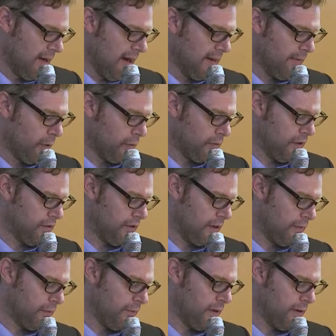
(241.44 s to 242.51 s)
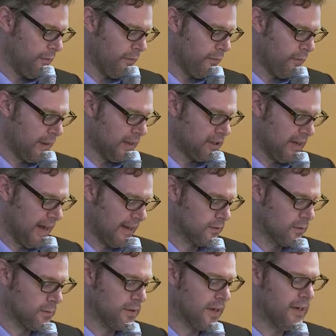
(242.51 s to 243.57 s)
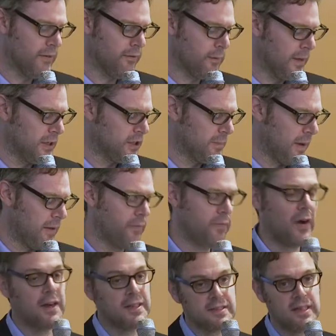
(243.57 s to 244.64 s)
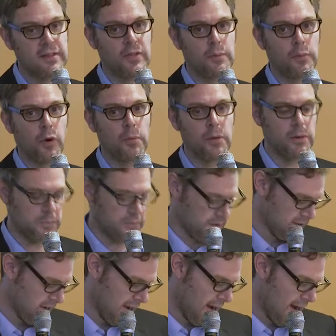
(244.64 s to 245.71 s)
and involved using a Freedom of Information Act to obtain information about fire safety problems